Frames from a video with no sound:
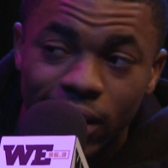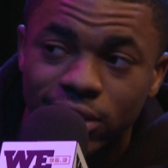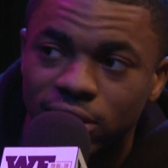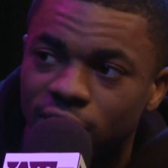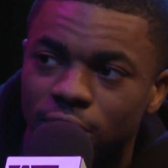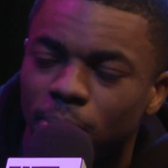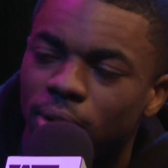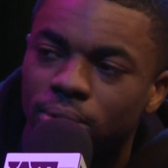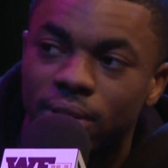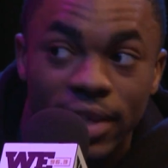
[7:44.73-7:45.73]
Dead center,
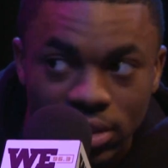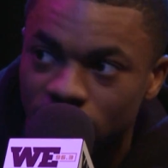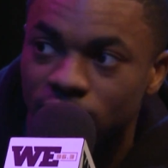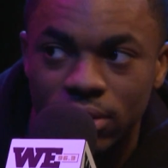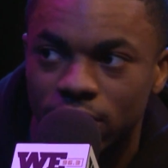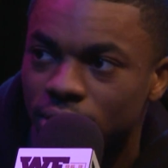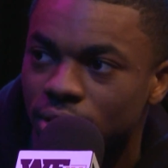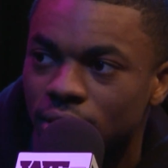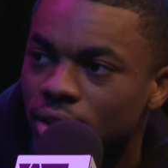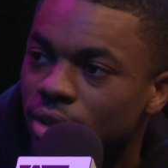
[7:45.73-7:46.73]
bro. Dead center.
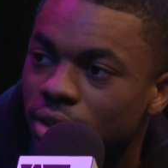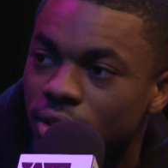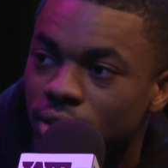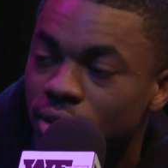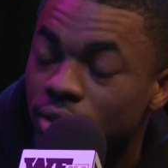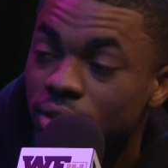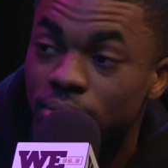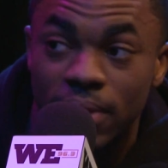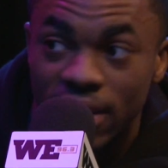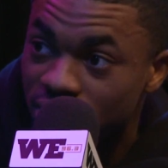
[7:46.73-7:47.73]

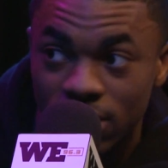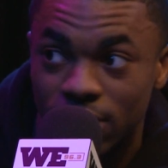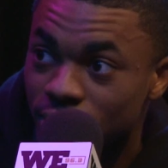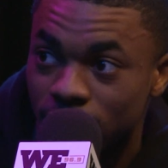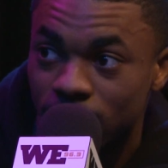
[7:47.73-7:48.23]
Dead center.